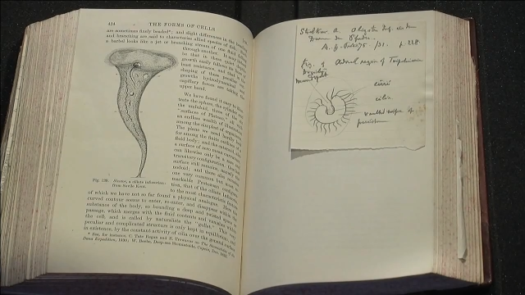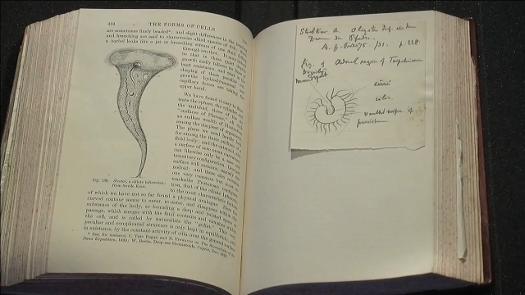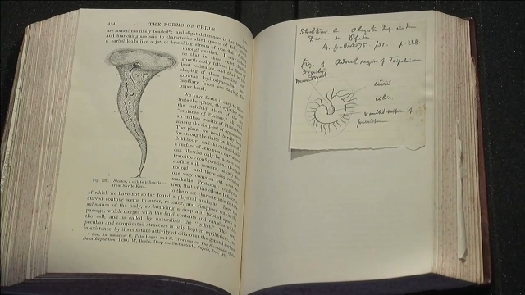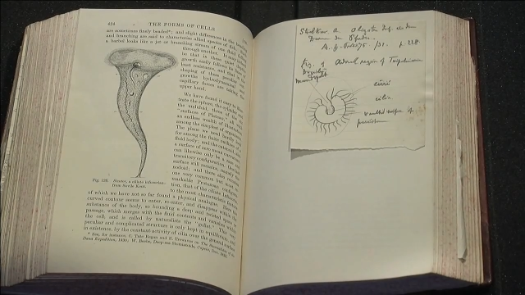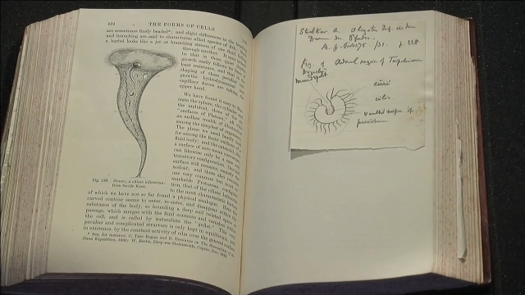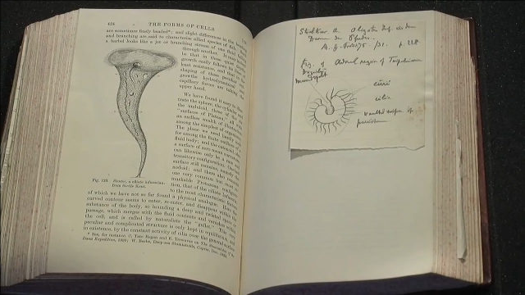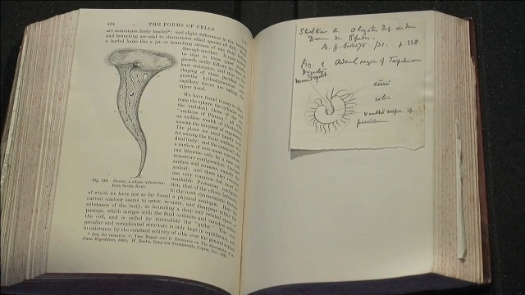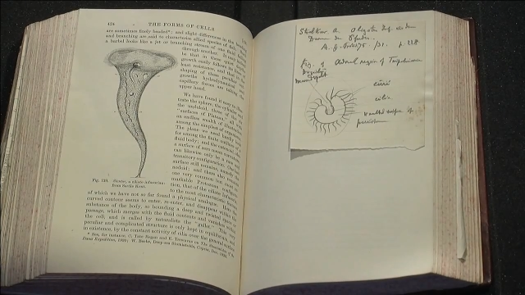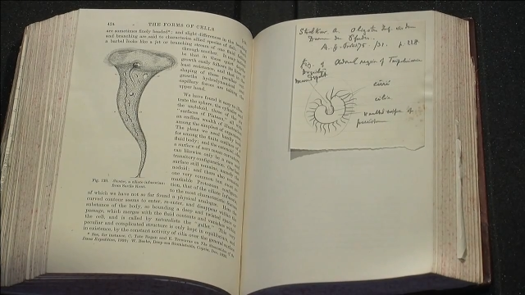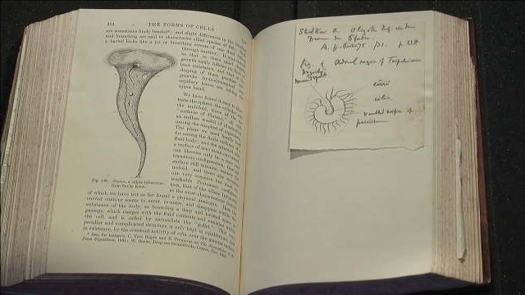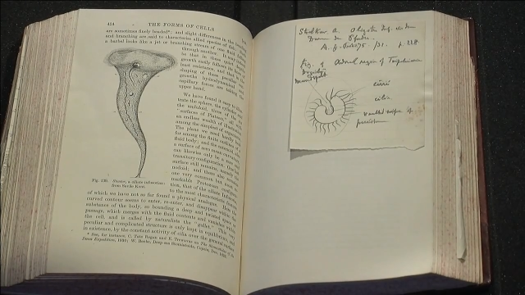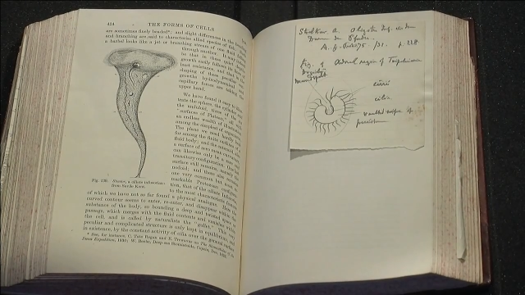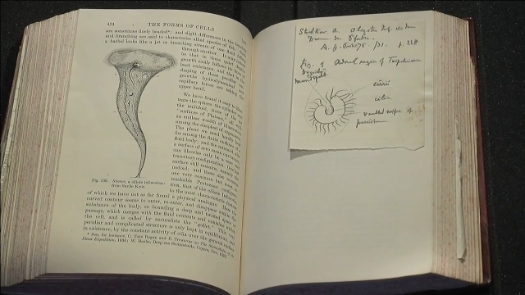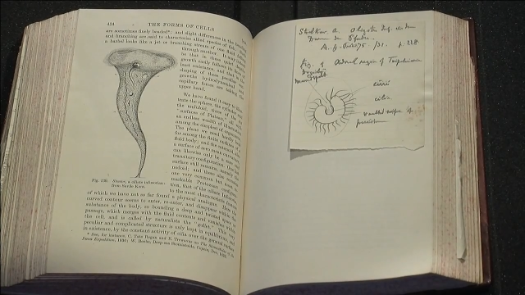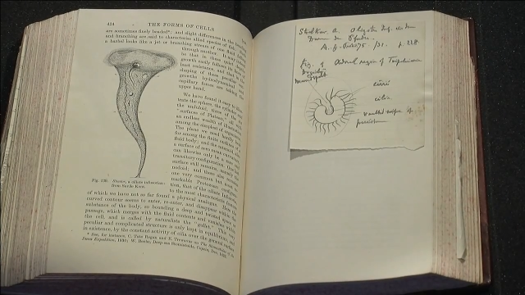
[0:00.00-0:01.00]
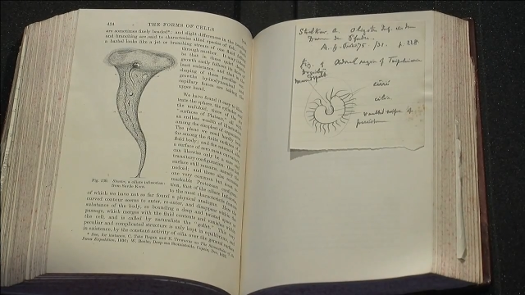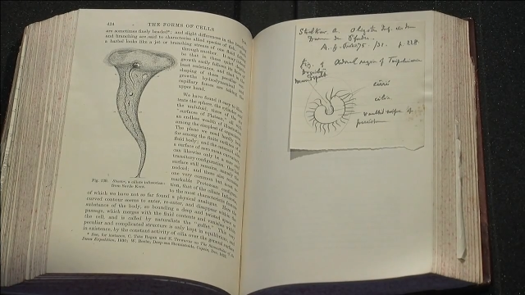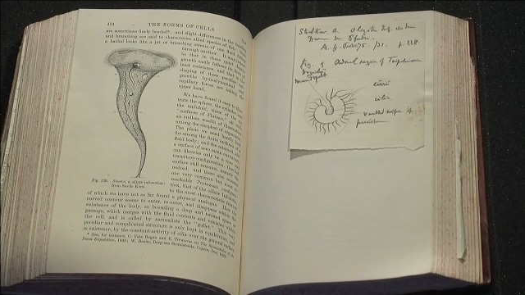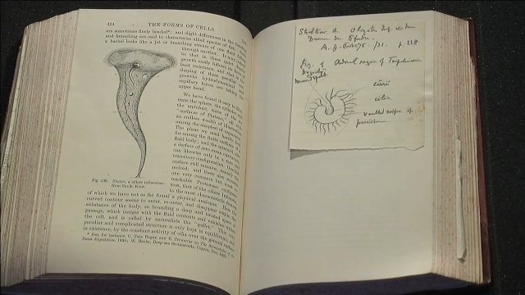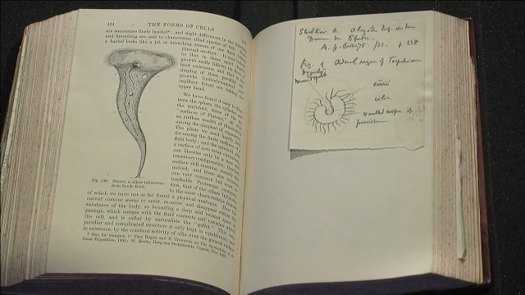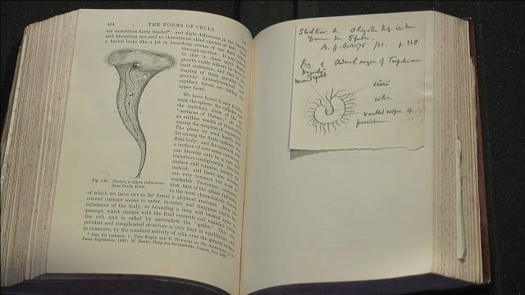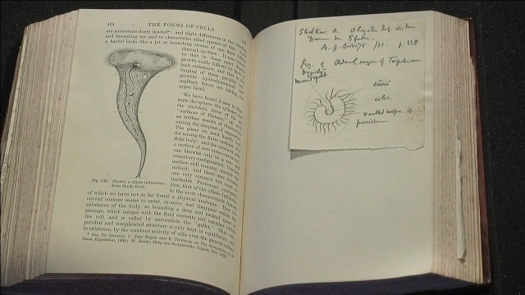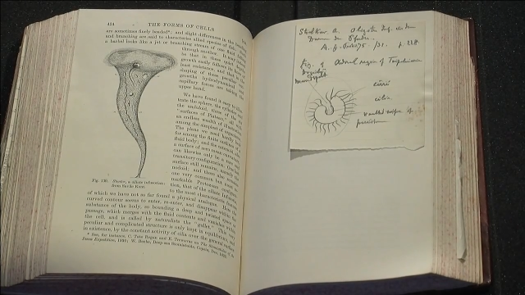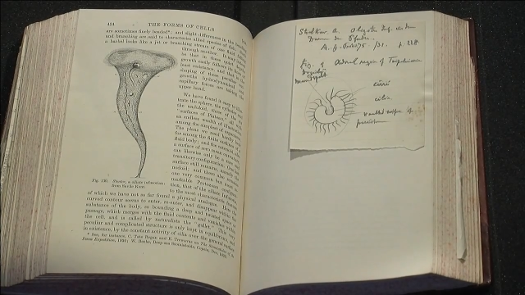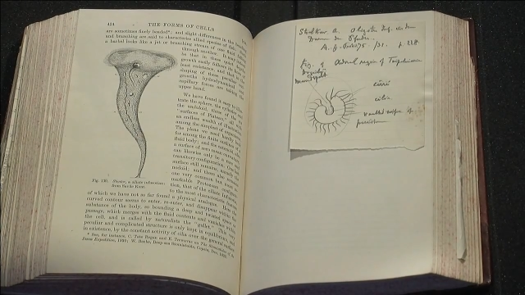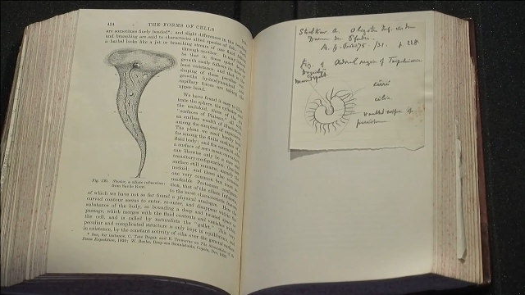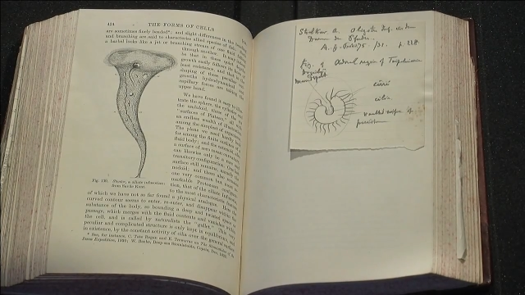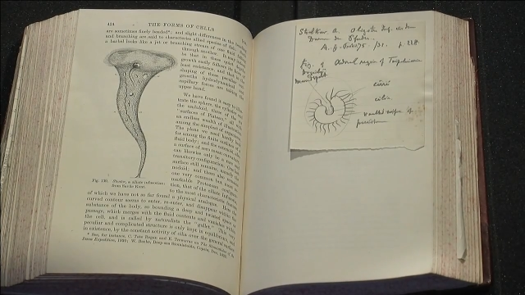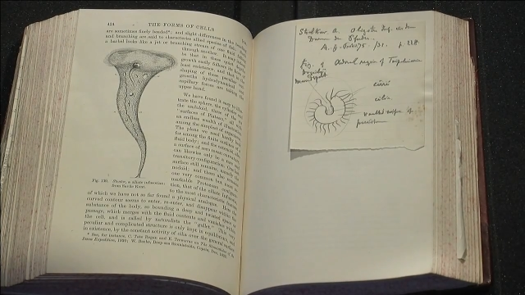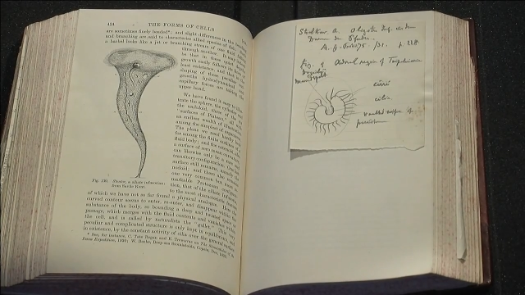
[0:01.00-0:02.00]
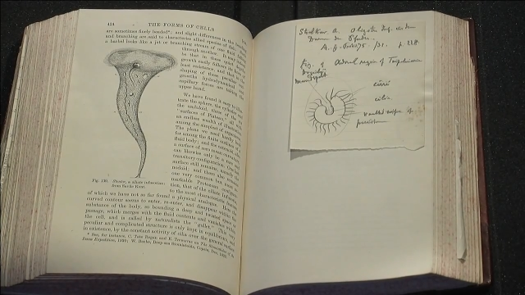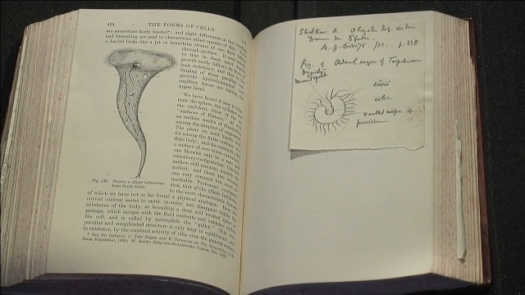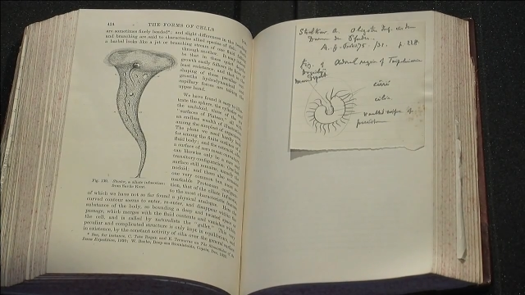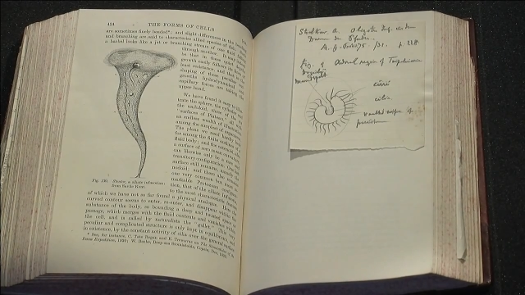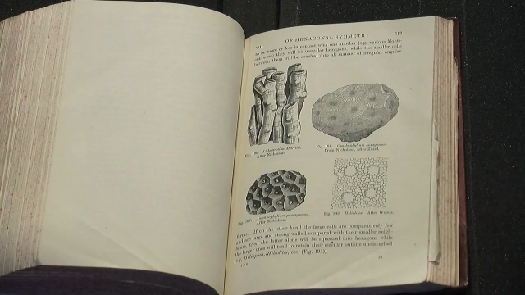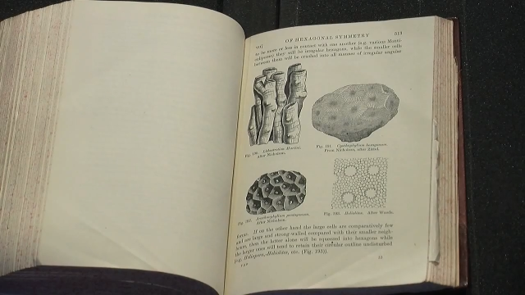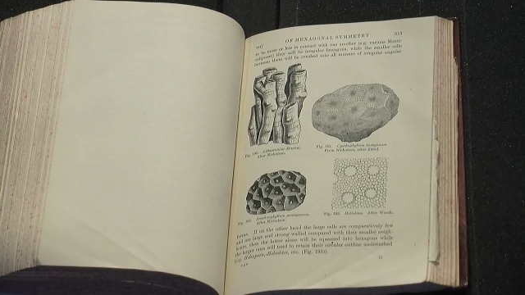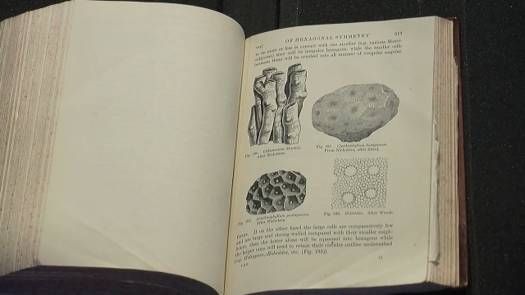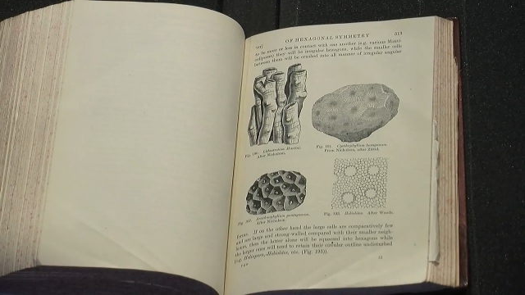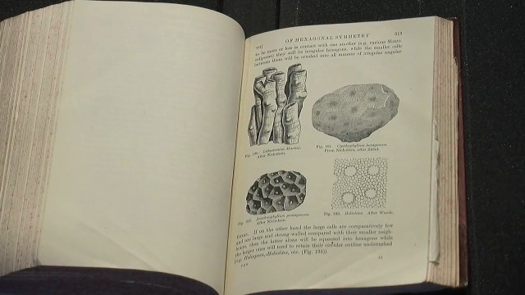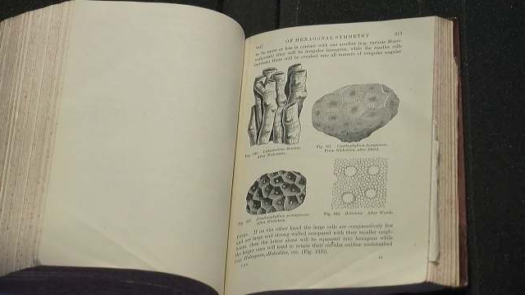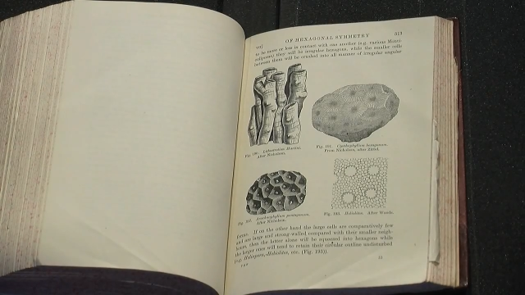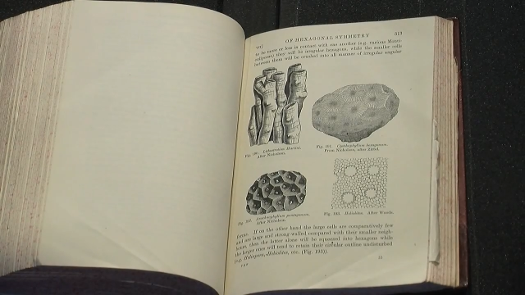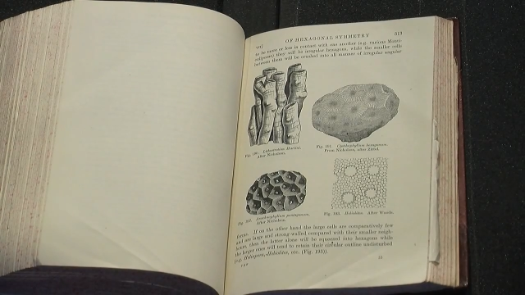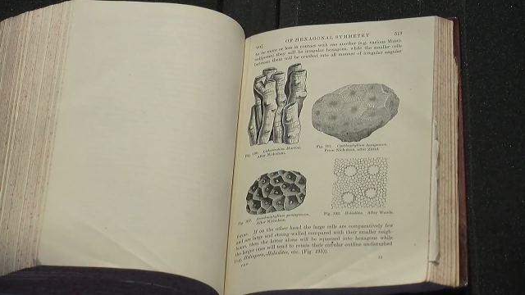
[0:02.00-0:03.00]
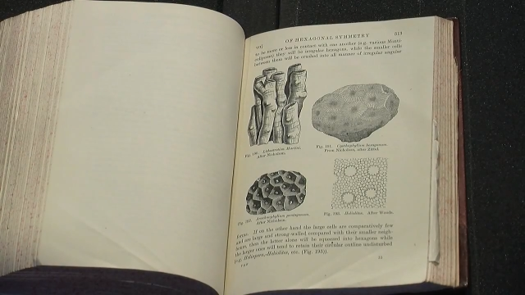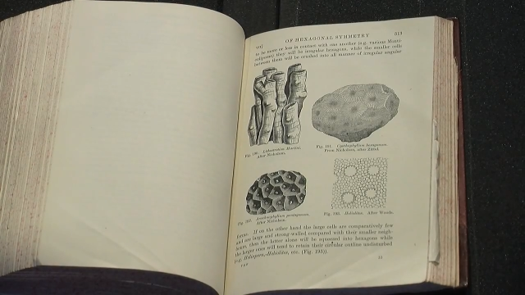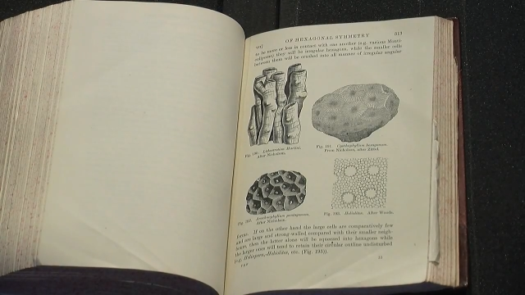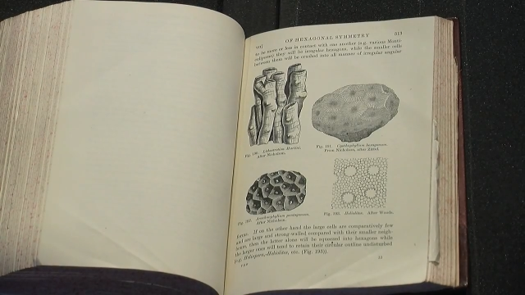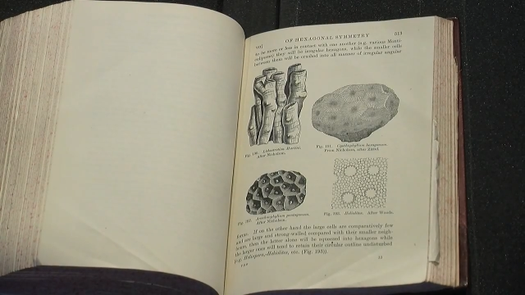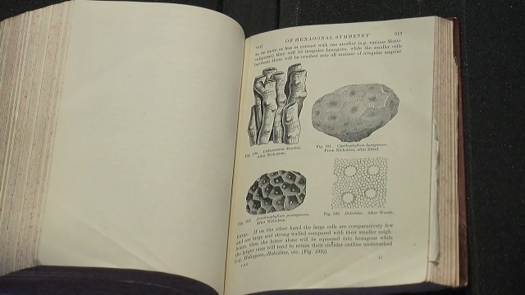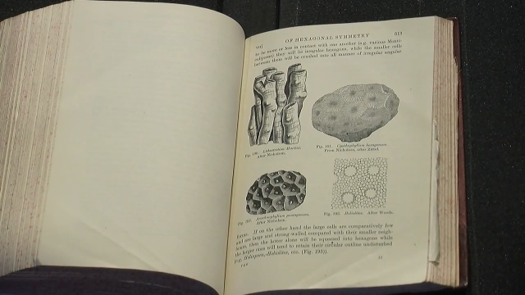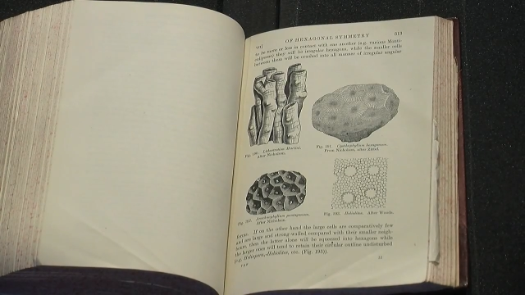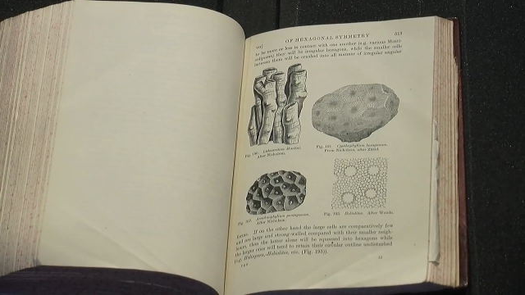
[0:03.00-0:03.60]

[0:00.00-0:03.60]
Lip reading: No face is visible, so there are no lips to read.